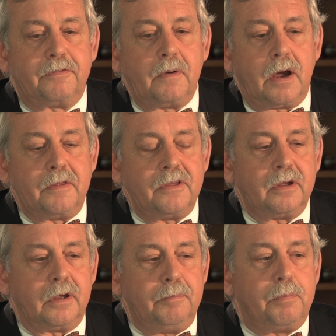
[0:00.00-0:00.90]
I
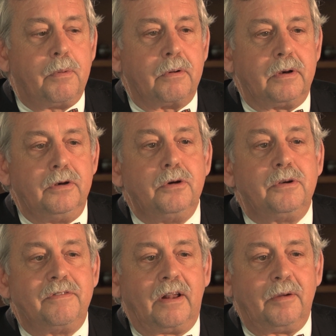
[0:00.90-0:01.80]
think, important new
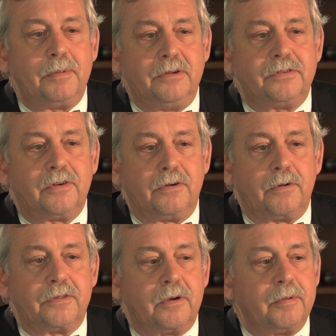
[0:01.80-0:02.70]
developments for
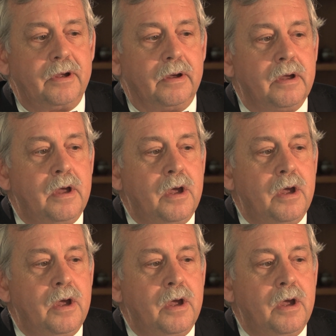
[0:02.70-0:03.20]
North Korea.